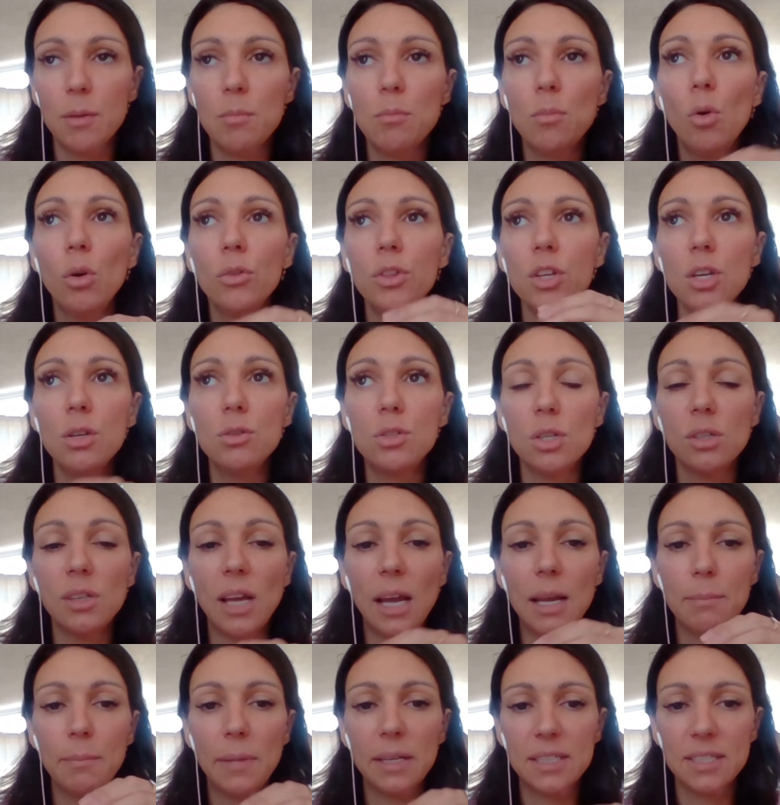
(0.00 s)
And the more that you
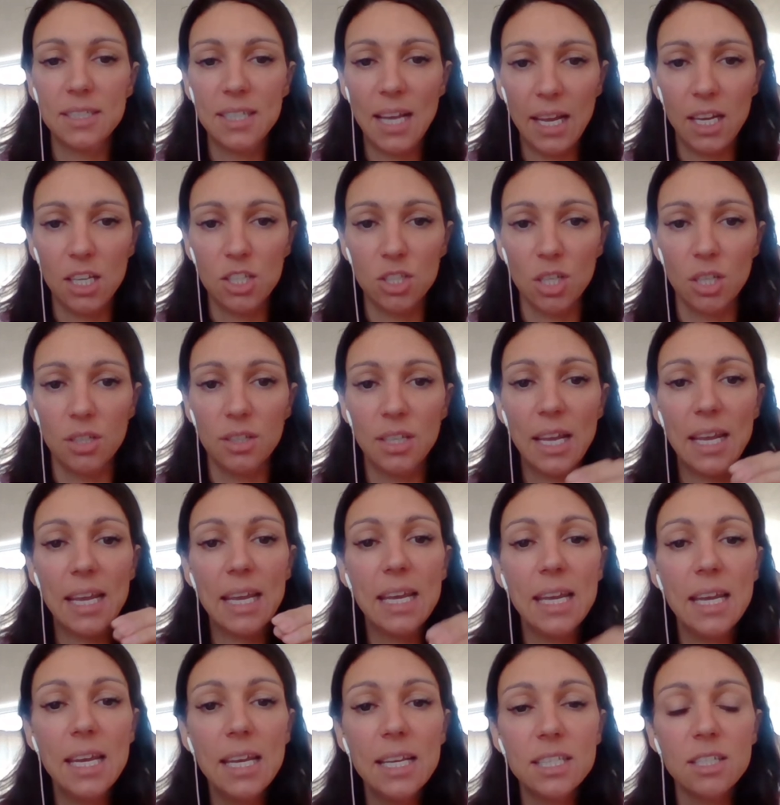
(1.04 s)
do that in meditation,
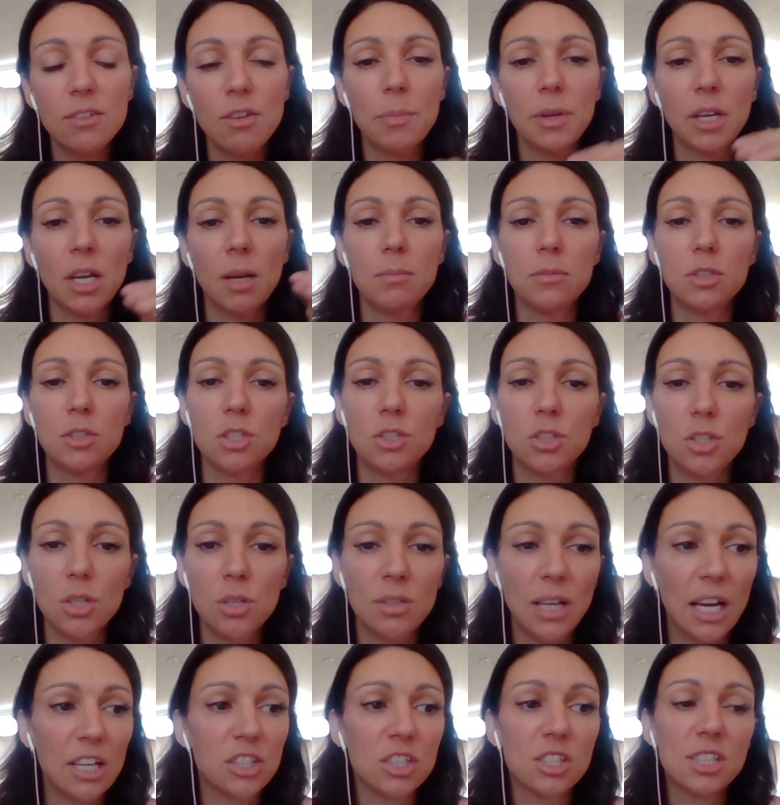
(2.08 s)
the easier it becomes
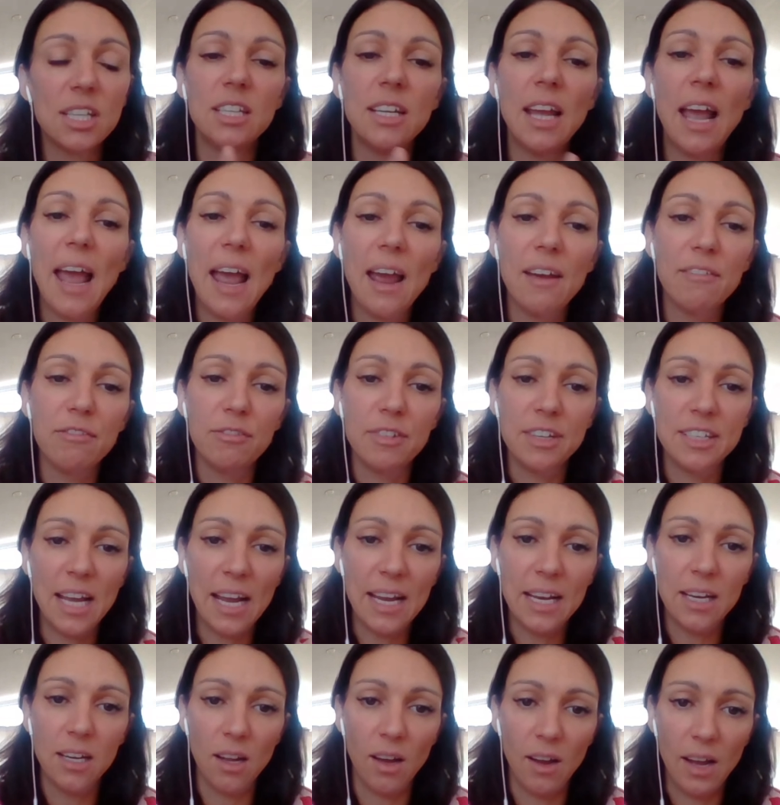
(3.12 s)
to do that just in your
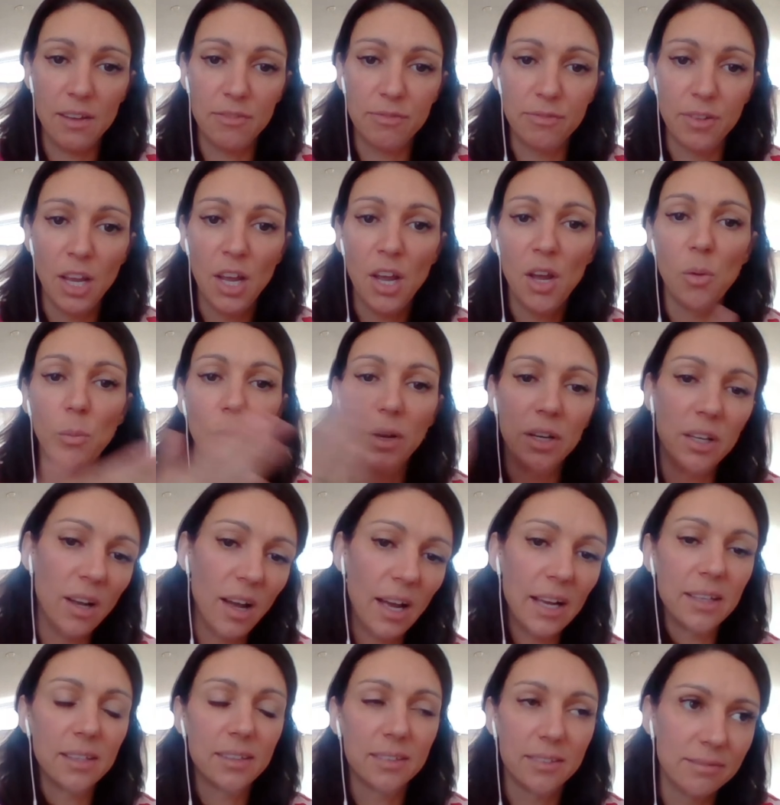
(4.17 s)
everyday life
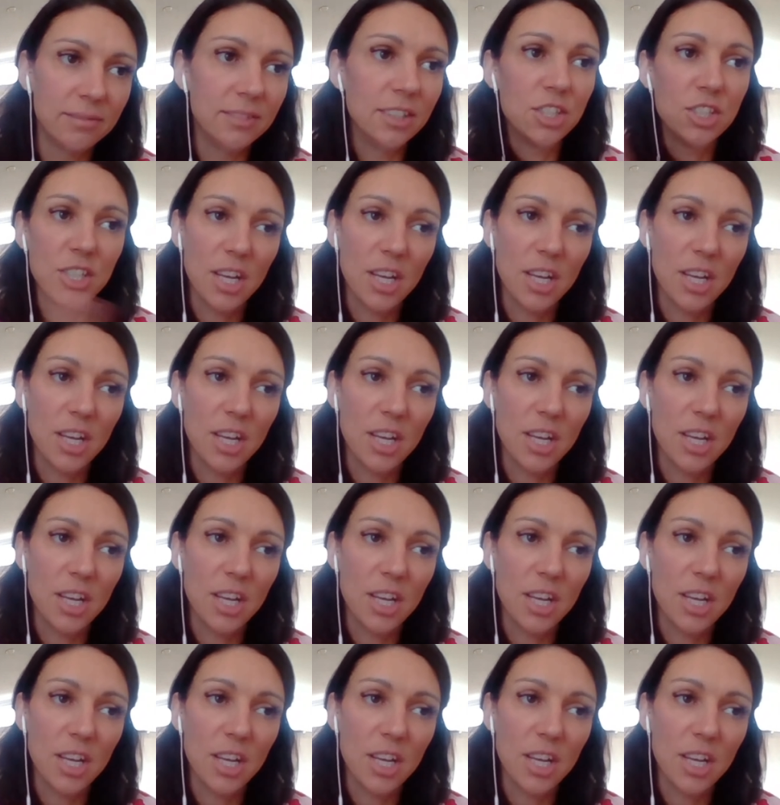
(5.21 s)
when, like,